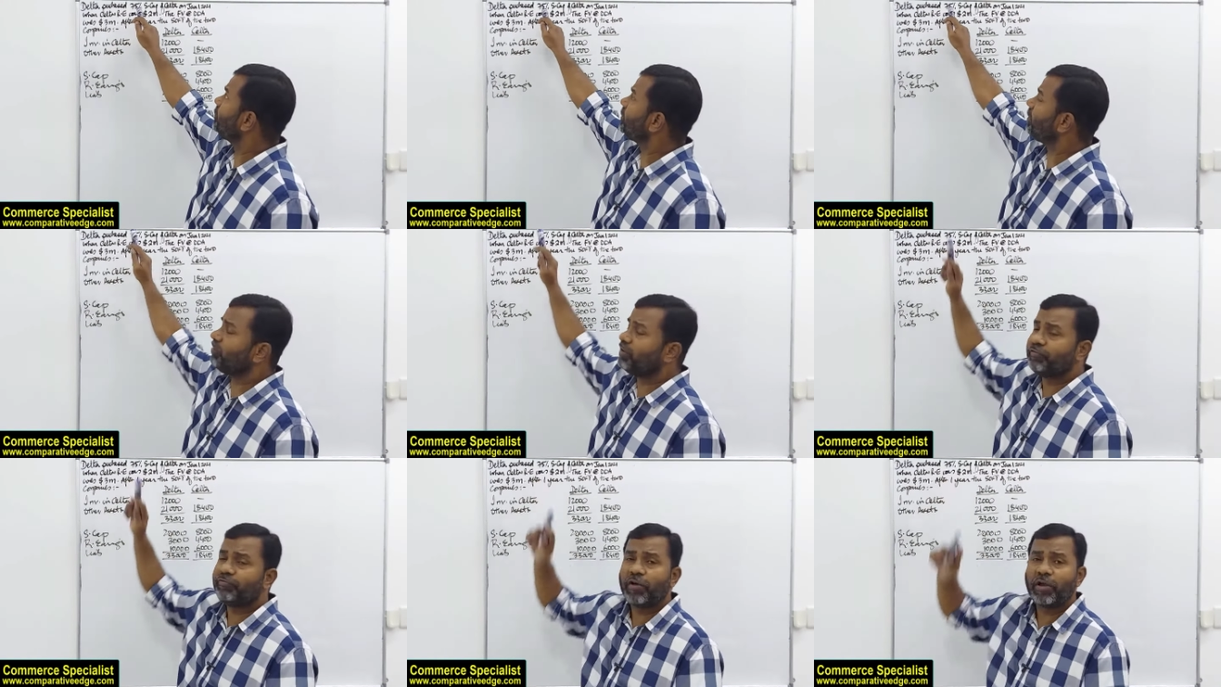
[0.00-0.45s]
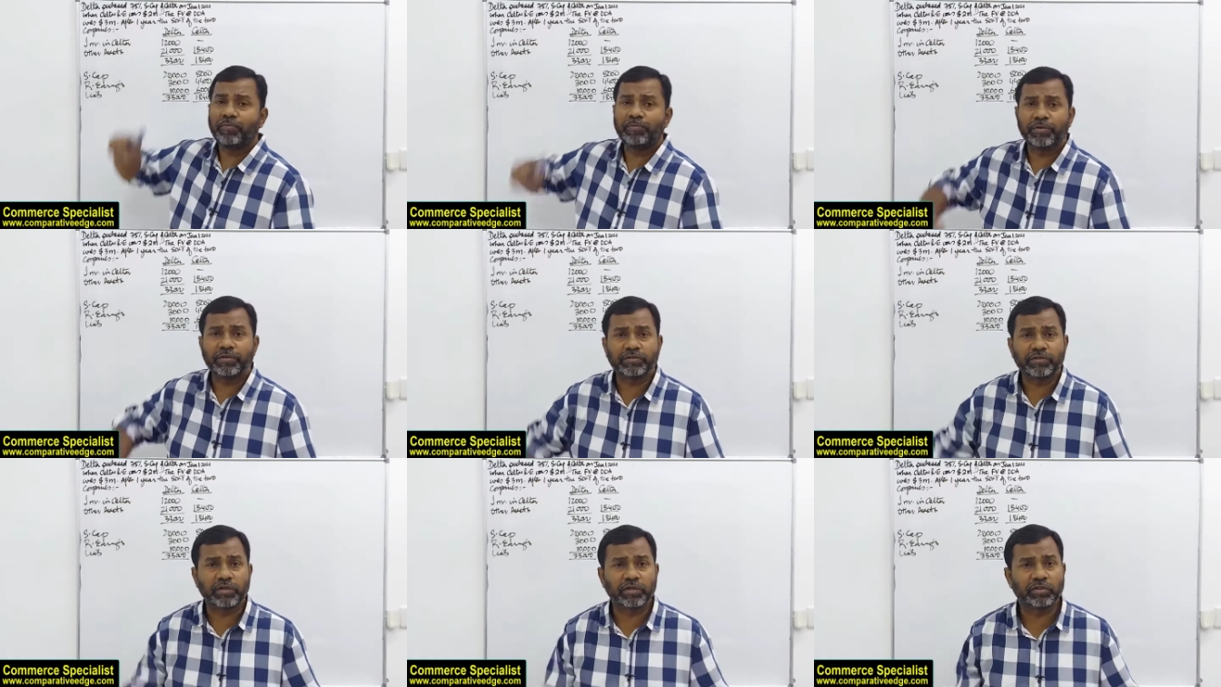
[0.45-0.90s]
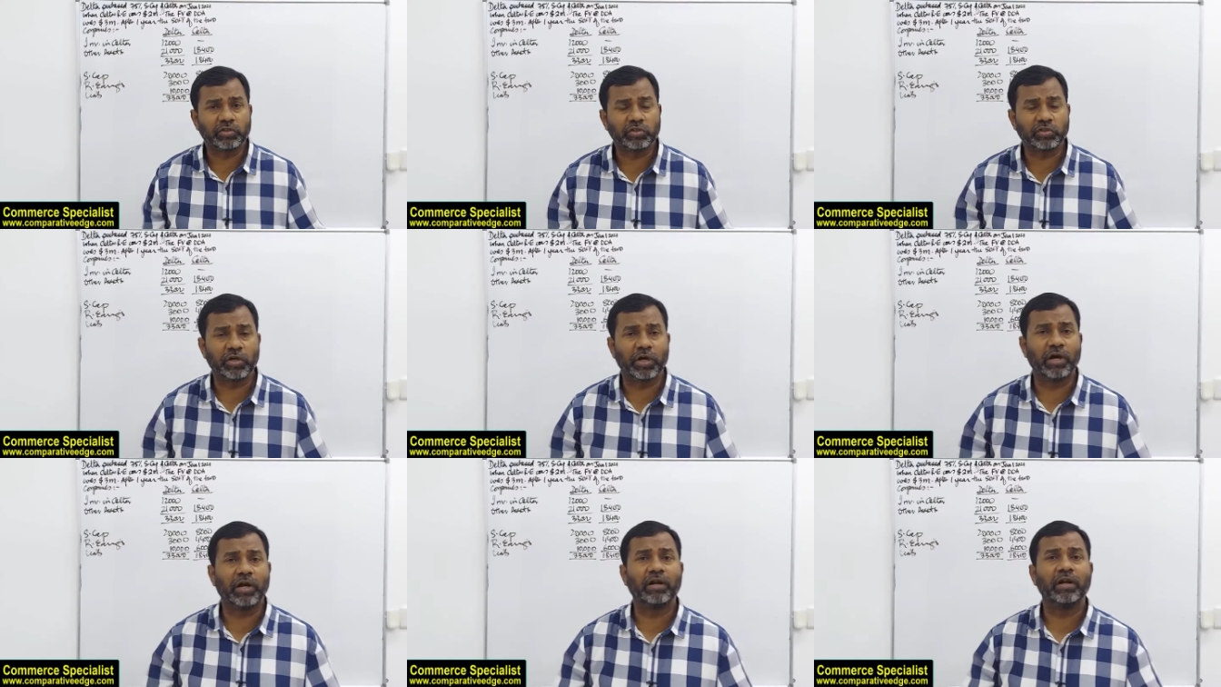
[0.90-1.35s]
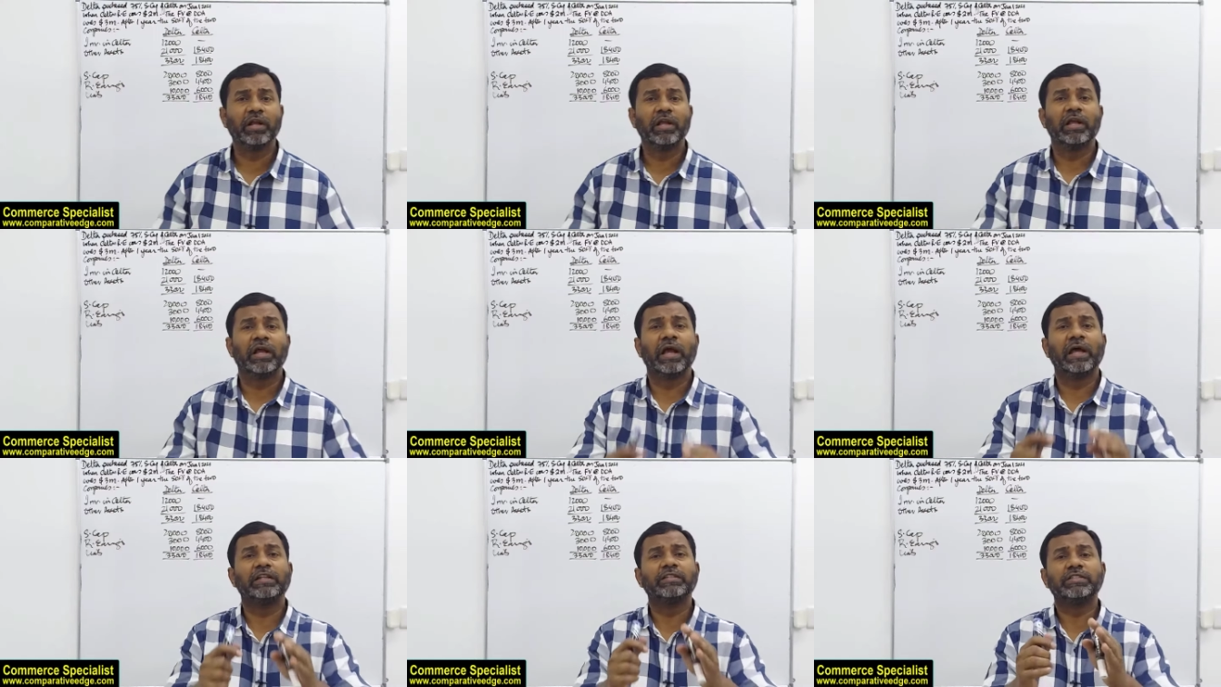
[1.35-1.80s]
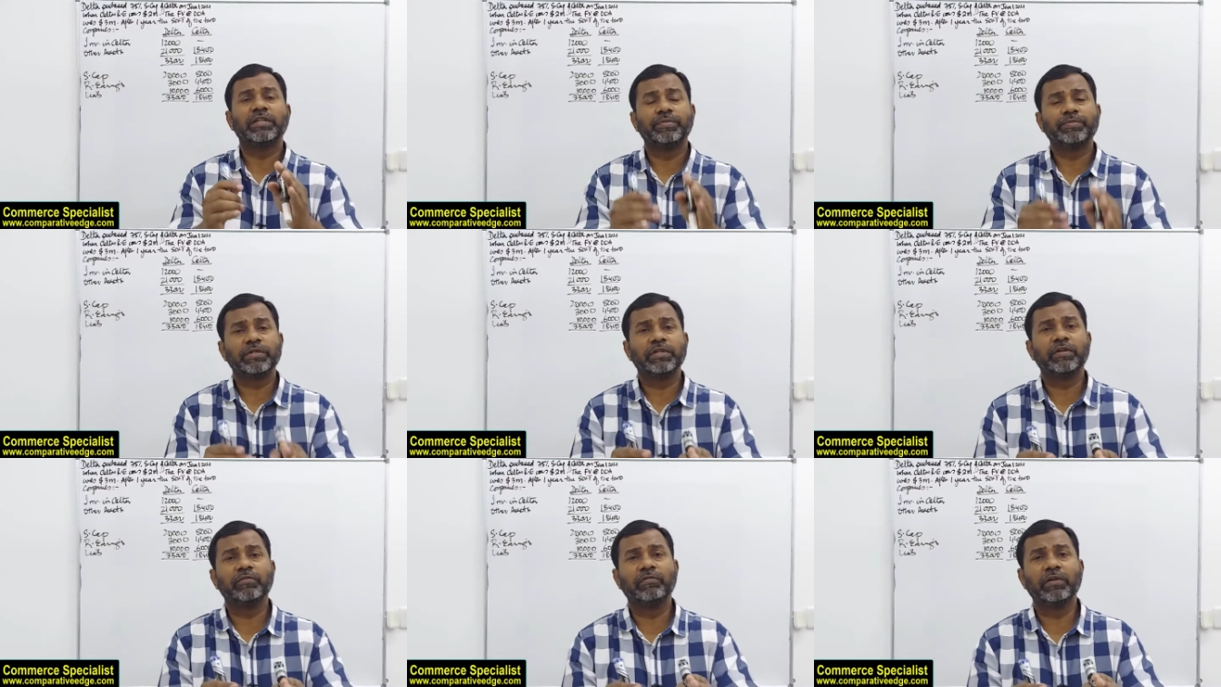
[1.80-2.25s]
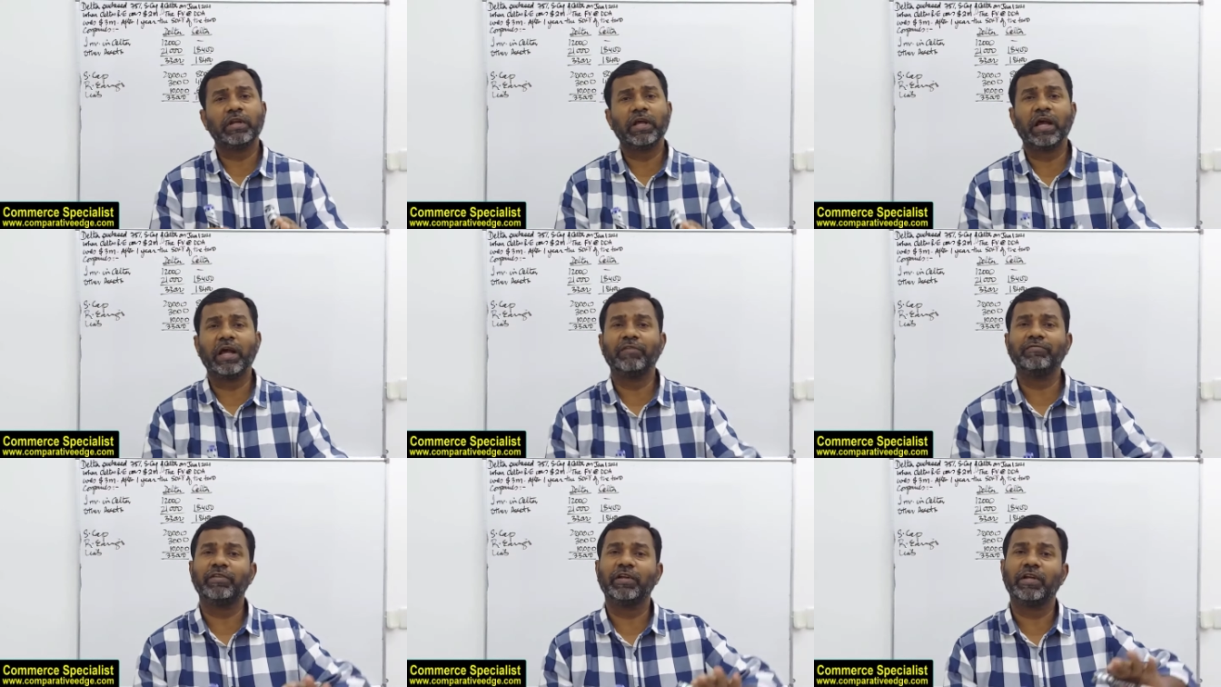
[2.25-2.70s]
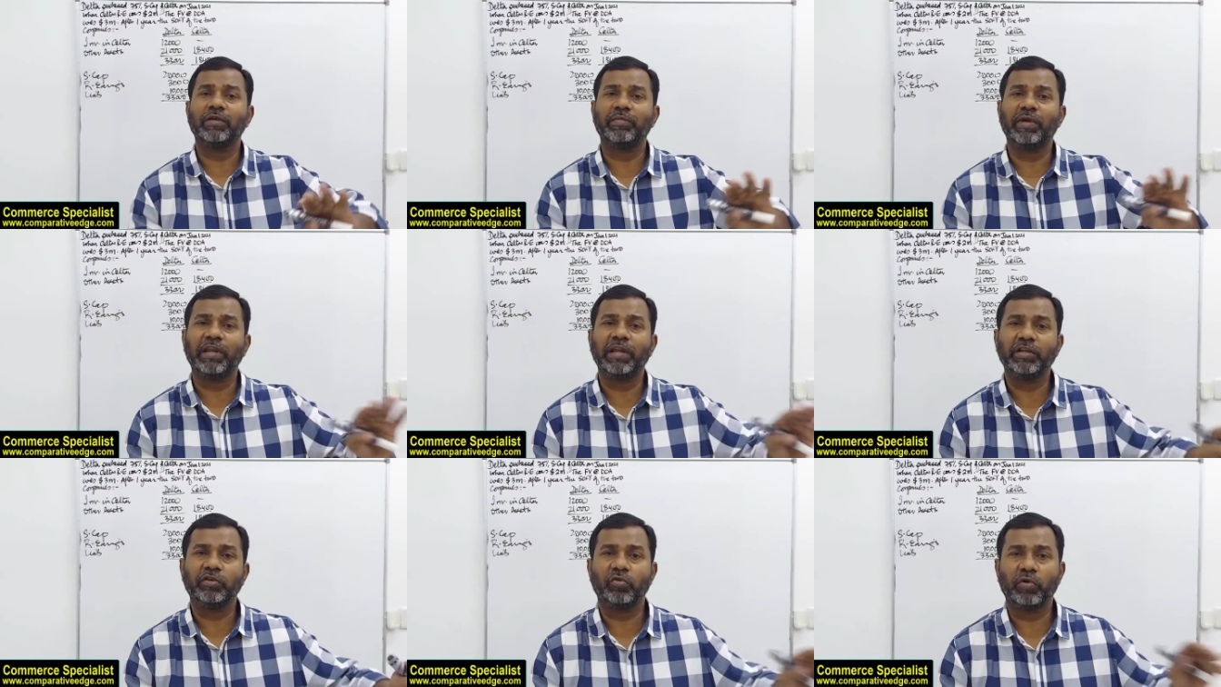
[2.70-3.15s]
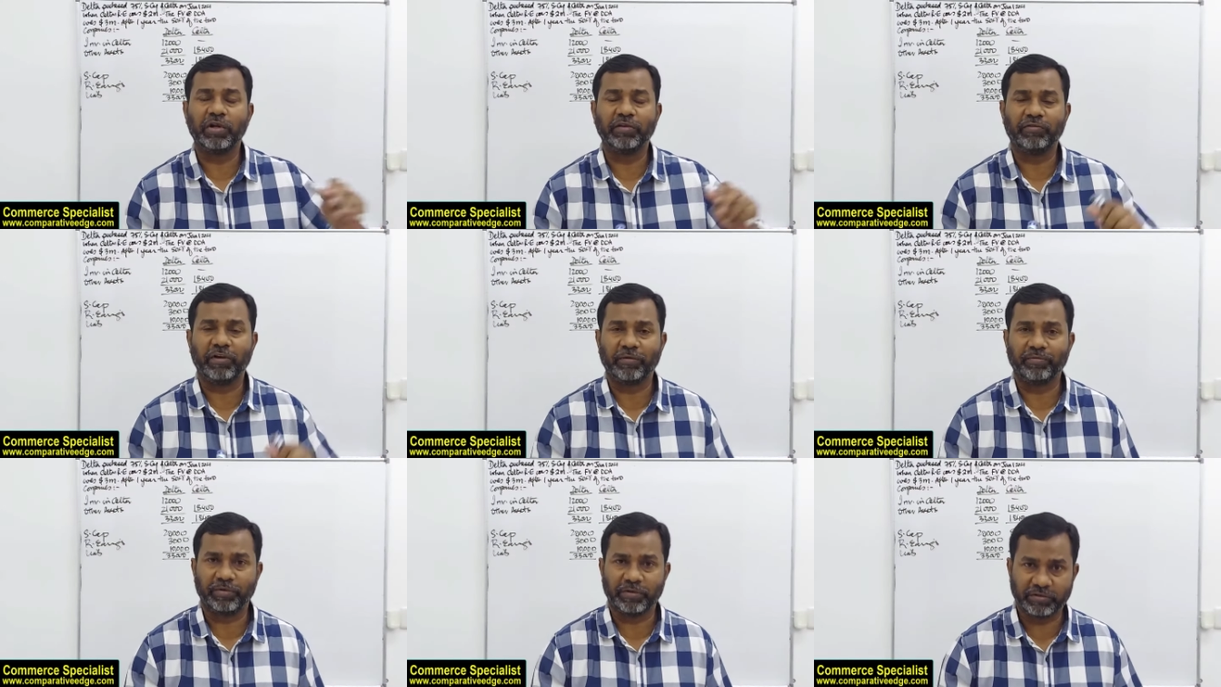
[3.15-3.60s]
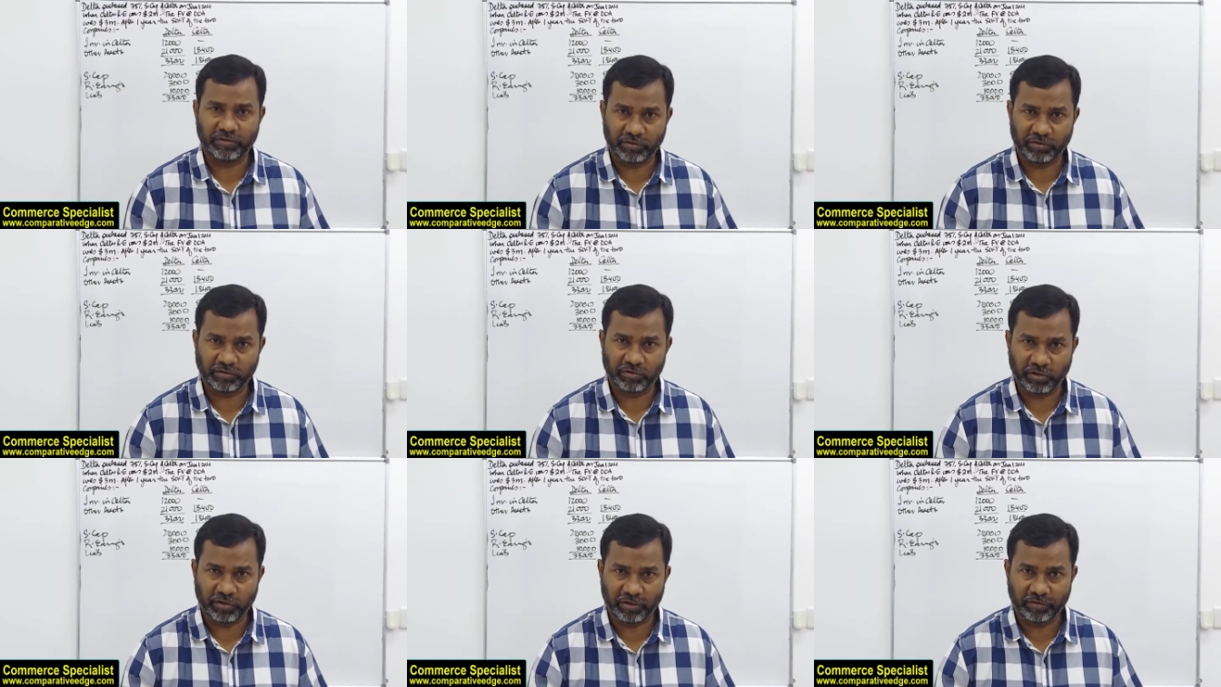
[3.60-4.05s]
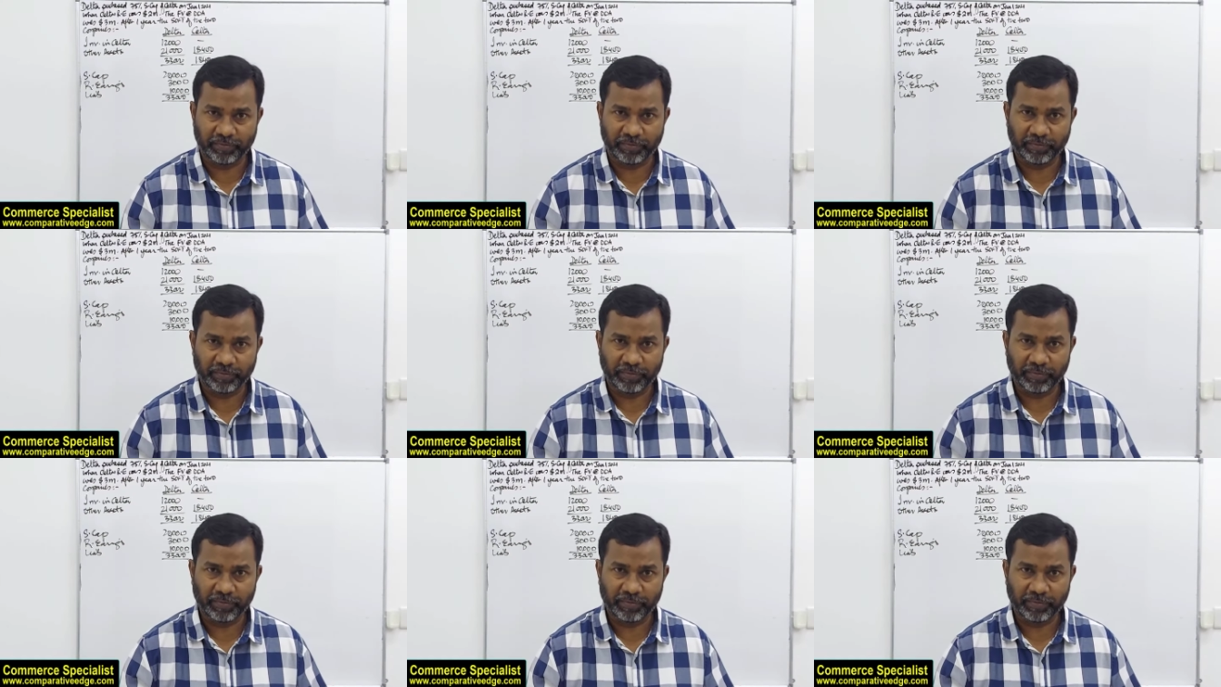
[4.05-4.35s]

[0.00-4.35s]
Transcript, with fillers: 75% share and subsidiary will have the remaining 25% share.